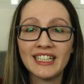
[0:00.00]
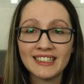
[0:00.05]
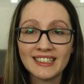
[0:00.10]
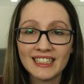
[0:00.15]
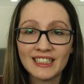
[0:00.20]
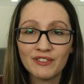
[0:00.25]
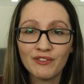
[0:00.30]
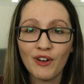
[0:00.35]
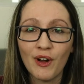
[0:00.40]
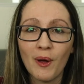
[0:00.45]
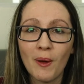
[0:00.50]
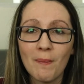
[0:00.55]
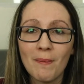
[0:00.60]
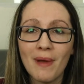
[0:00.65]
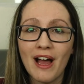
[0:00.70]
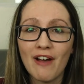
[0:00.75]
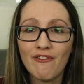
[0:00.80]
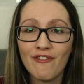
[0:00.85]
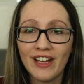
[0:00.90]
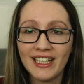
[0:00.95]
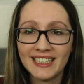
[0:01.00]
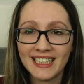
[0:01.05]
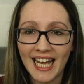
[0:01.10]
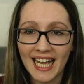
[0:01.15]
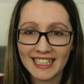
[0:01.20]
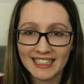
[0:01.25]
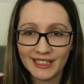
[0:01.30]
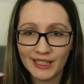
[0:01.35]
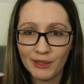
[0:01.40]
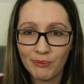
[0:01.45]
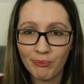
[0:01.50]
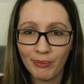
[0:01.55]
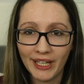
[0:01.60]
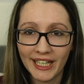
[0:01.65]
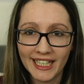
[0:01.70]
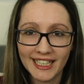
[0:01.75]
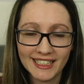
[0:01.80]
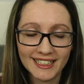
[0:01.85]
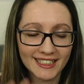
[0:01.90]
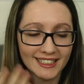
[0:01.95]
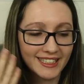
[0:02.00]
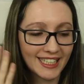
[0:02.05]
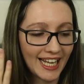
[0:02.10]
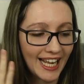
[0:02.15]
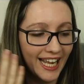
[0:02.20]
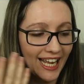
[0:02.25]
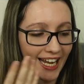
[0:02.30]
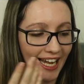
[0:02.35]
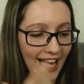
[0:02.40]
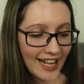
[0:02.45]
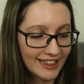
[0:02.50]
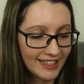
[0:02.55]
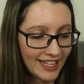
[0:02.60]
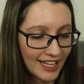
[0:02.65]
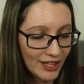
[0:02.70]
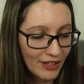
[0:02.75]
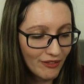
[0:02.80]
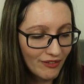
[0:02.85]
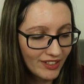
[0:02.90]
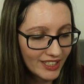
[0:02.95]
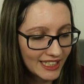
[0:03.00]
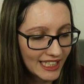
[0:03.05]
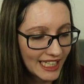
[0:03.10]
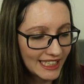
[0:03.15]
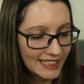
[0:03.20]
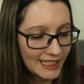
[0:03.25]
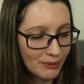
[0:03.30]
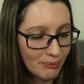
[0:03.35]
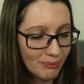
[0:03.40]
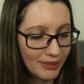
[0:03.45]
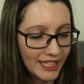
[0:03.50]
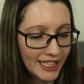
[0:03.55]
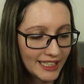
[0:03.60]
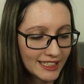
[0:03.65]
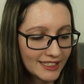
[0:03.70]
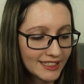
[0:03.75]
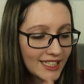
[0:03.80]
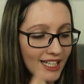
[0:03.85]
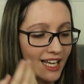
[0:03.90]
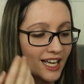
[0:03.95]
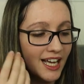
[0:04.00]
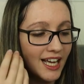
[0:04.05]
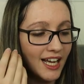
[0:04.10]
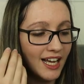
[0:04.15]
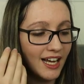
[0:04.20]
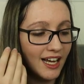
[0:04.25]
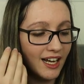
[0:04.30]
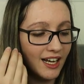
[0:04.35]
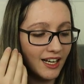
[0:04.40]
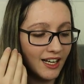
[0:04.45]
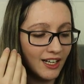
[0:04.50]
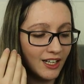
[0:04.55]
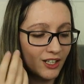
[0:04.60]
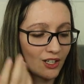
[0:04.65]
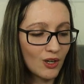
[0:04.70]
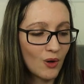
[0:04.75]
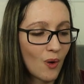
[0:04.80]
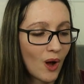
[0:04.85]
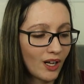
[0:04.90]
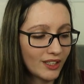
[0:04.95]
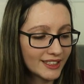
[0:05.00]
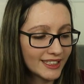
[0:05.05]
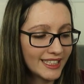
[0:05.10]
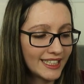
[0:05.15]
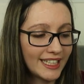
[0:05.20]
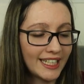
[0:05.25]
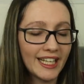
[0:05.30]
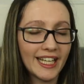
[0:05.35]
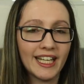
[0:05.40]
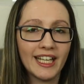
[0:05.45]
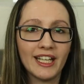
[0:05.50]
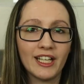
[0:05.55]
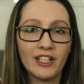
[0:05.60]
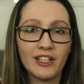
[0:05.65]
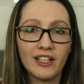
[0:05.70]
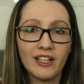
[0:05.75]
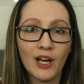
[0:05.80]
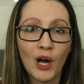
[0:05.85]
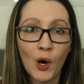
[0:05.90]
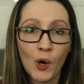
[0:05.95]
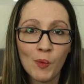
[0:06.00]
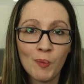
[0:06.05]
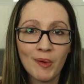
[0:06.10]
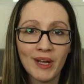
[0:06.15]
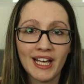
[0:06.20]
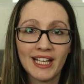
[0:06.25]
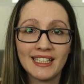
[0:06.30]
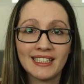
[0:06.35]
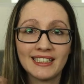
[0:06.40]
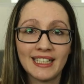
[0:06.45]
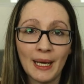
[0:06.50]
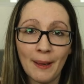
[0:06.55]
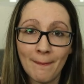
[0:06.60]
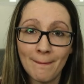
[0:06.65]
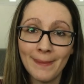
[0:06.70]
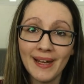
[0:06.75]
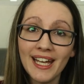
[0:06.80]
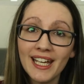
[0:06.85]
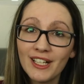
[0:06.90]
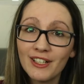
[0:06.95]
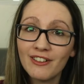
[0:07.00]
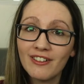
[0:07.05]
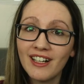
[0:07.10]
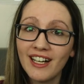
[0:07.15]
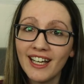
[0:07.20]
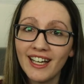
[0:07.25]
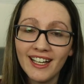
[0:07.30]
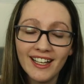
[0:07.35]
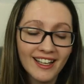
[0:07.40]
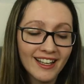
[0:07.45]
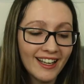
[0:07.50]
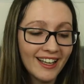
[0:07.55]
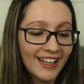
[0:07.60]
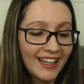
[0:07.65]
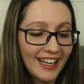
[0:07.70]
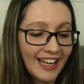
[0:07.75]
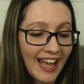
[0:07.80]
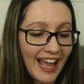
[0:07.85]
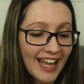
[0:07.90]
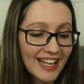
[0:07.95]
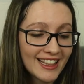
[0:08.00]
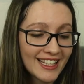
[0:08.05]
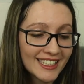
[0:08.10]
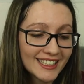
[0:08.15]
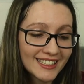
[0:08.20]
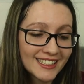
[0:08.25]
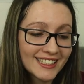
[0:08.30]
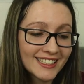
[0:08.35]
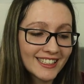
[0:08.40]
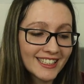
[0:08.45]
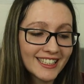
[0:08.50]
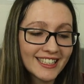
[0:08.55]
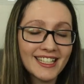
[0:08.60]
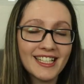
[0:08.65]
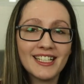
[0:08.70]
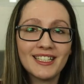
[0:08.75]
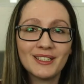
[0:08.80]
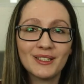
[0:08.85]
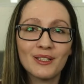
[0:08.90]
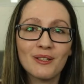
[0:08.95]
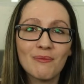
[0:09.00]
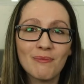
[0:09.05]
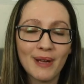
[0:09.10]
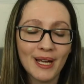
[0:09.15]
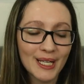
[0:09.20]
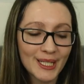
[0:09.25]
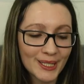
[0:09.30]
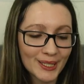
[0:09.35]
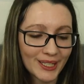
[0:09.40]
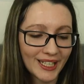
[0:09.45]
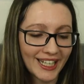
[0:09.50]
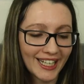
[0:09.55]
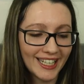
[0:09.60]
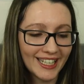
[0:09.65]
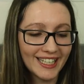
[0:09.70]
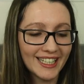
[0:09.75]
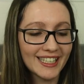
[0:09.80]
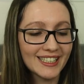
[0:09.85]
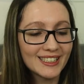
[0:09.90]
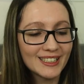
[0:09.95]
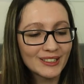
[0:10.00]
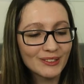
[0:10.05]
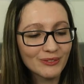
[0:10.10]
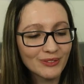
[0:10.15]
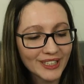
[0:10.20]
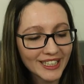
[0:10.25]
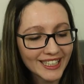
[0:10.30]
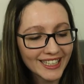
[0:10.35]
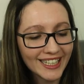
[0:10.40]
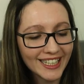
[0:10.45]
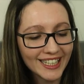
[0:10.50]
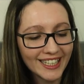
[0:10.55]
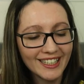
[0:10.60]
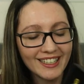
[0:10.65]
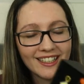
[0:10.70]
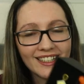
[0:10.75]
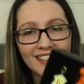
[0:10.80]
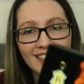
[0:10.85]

this is from Fantastic Beasts and at the end of Fantastic Beasts, uh, Kowalski opens a bakery and this is the key to the bakery. It's really